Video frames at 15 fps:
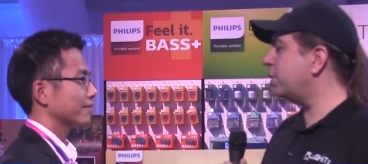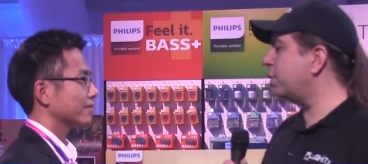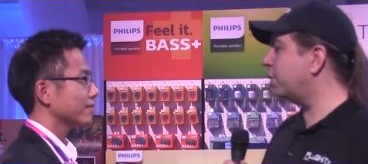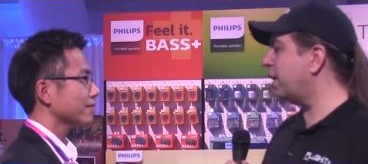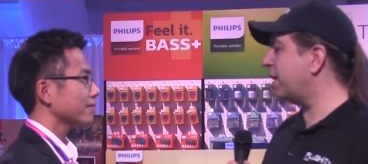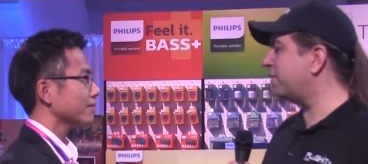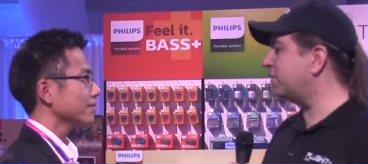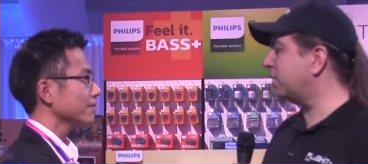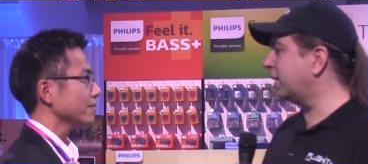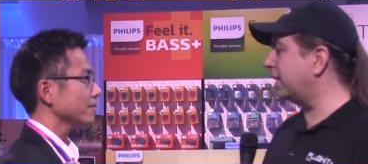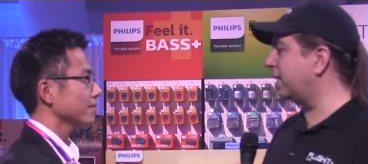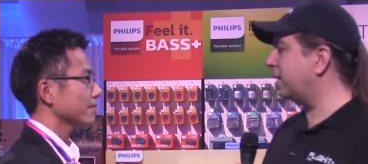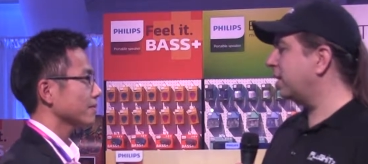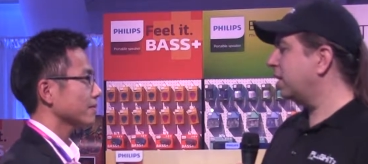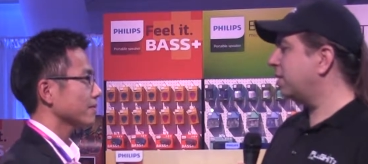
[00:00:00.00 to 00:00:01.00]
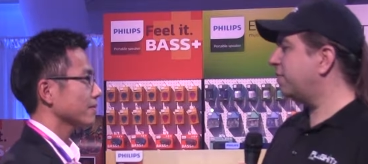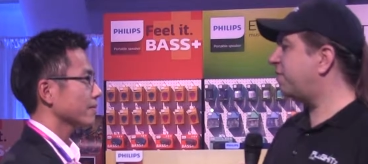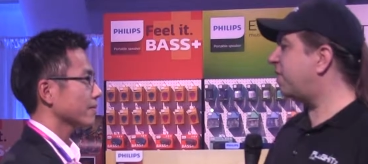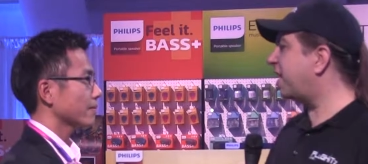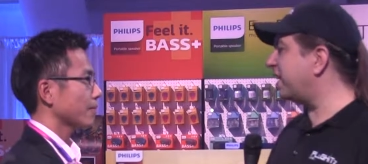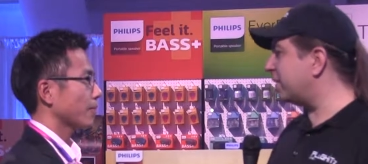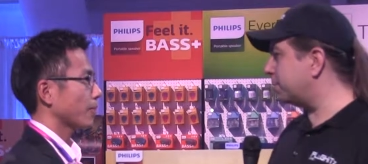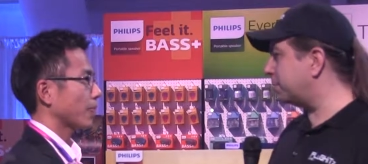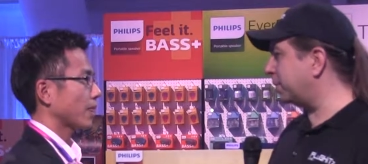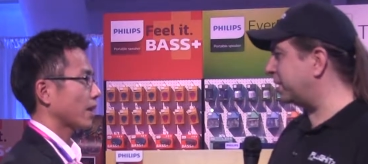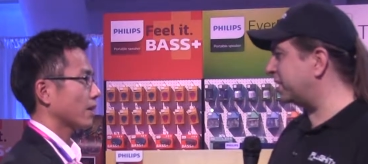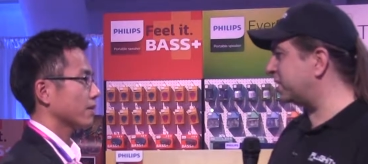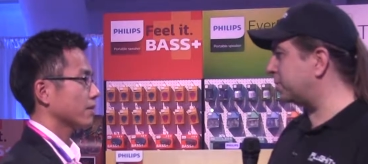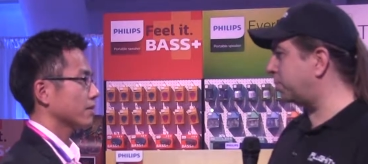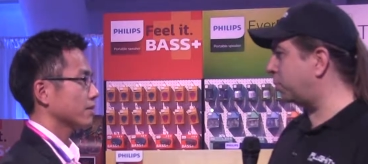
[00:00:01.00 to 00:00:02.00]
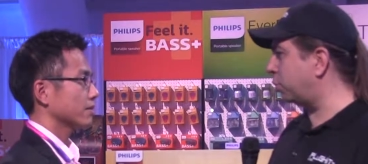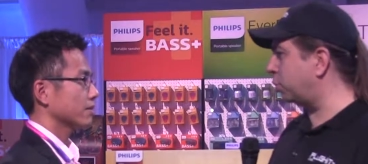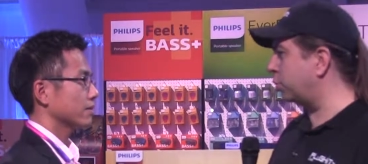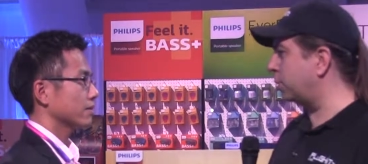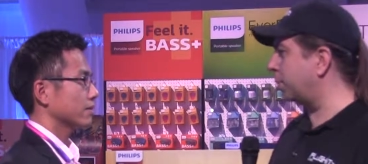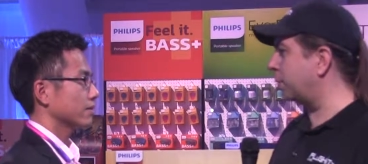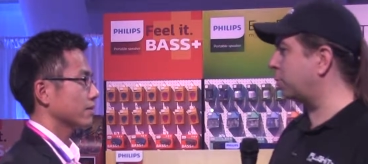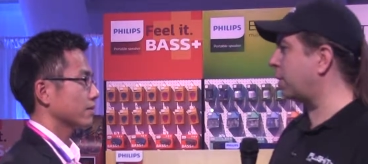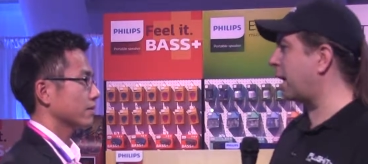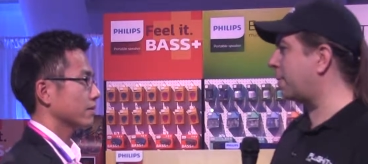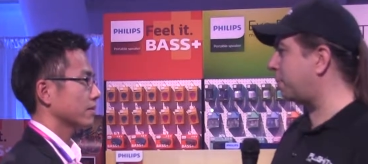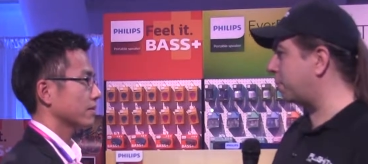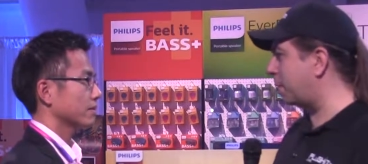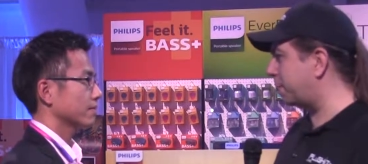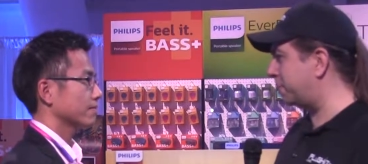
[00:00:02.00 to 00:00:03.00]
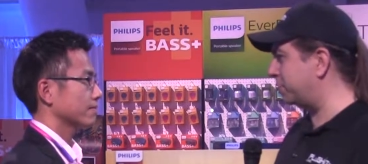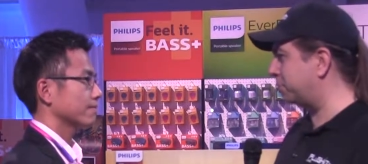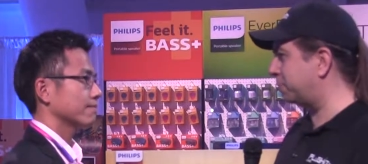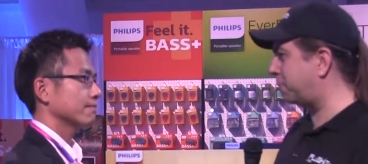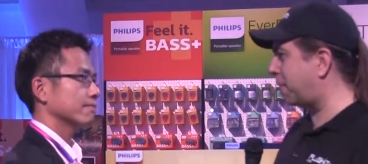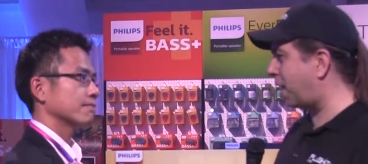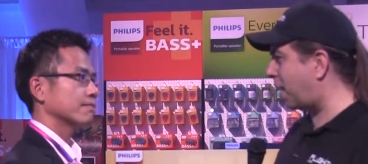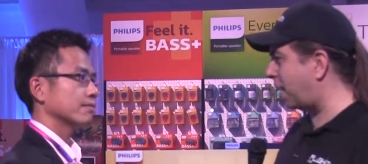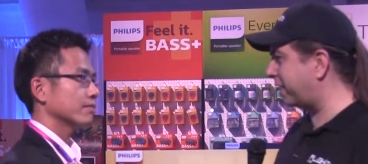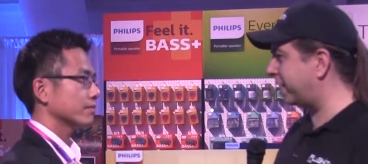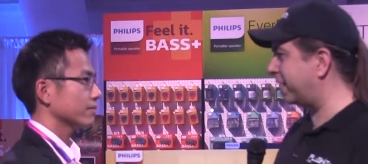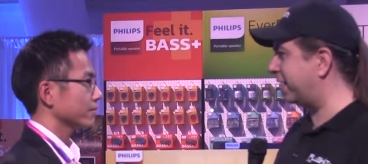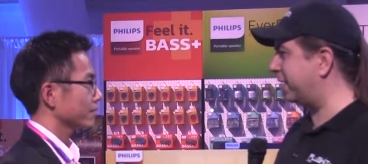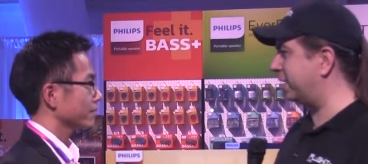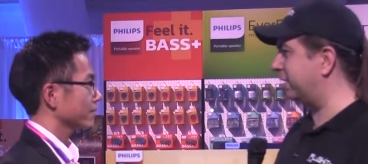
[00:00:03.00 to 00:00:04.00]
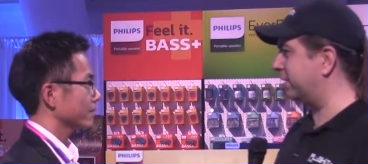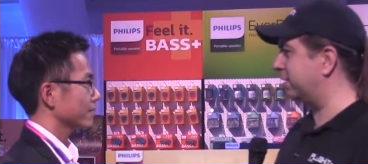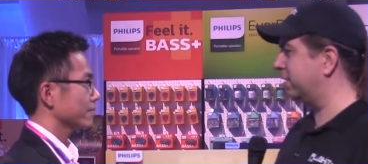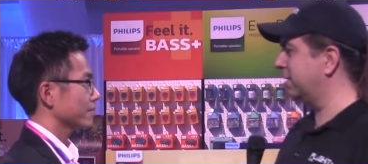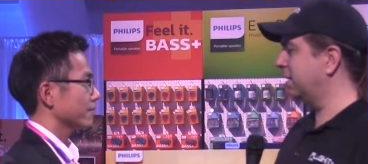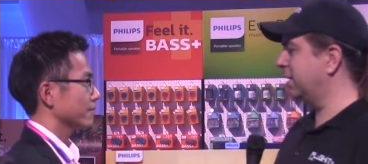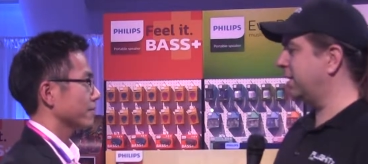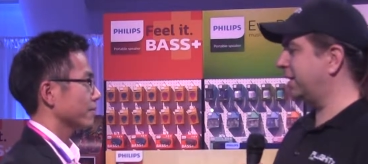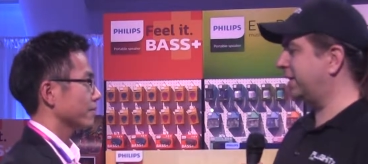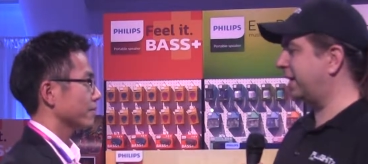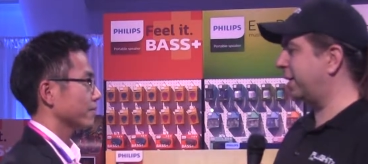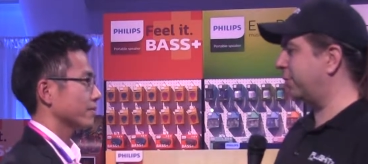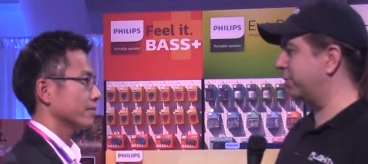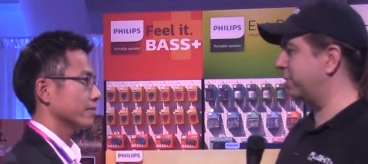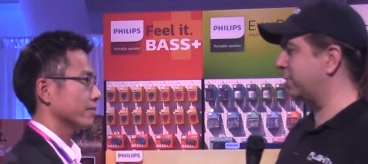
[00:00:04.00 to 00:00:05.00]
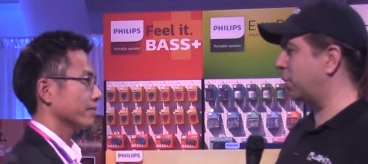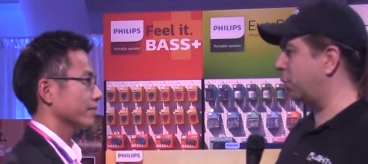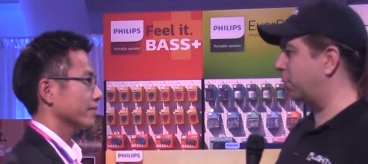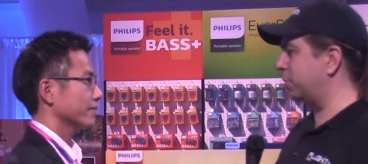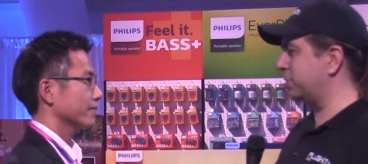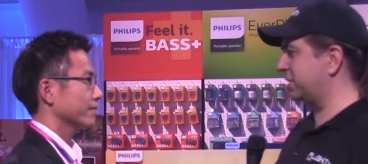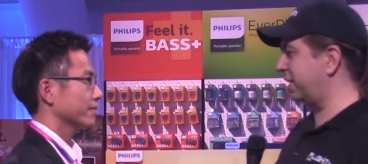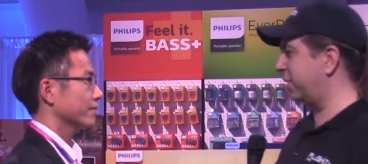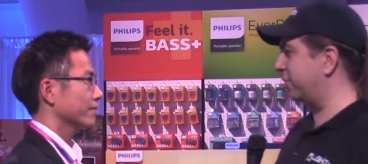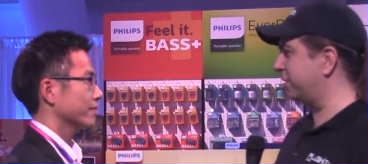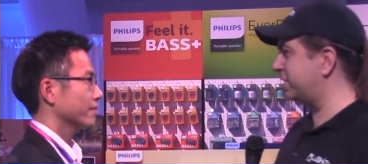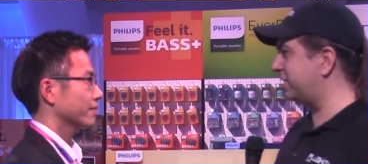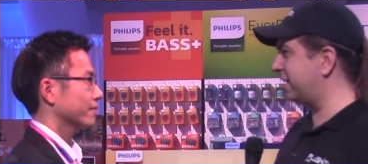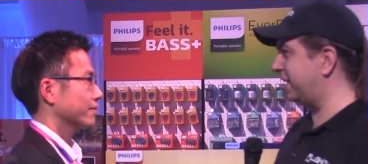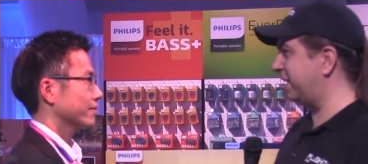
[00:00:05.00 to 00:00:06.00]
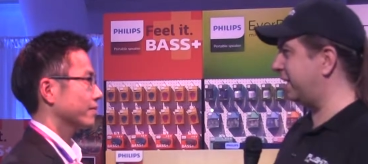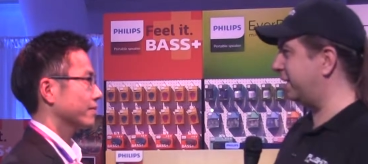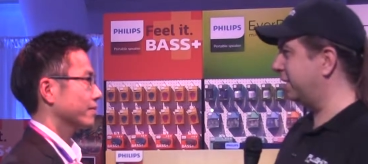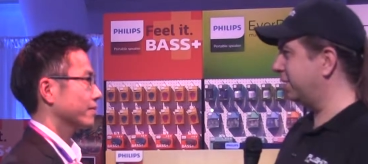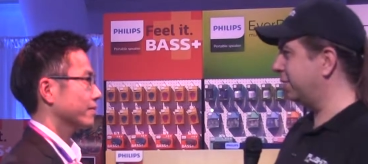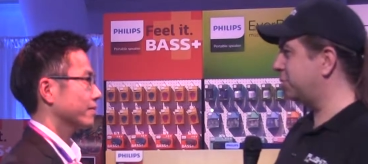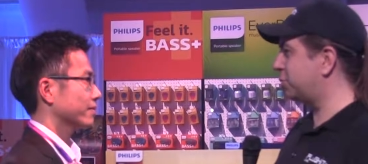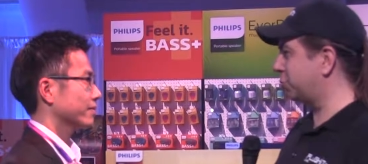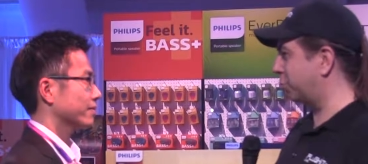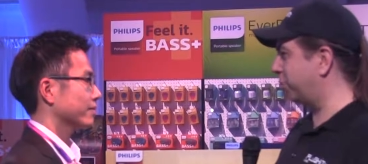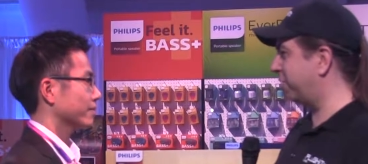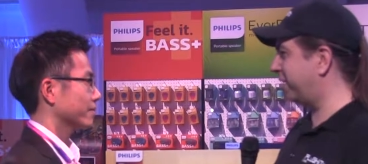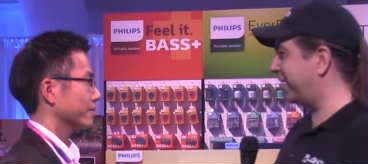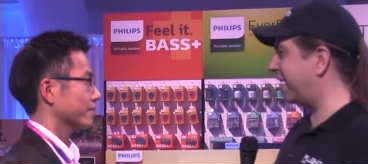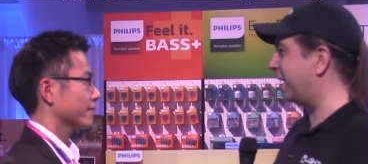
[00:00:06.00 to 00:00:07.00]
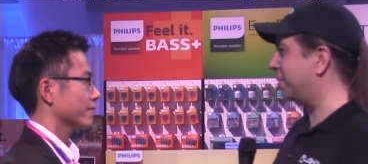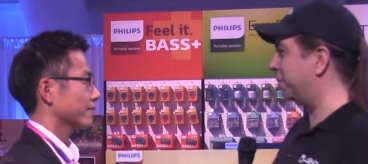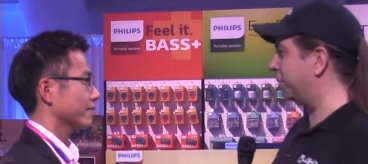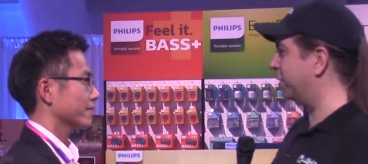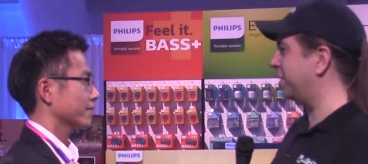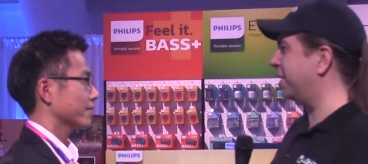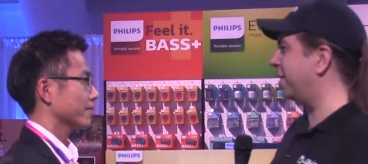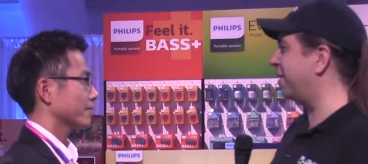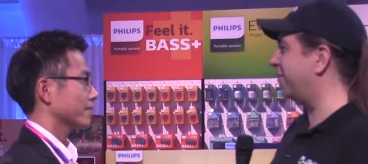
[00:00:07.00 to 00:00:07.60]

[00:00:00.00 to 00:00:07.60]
Speaker 1: you don't have to like find a place to put them or wrap them up in your pocket and guarantee, almost guarantee short the cable. You know,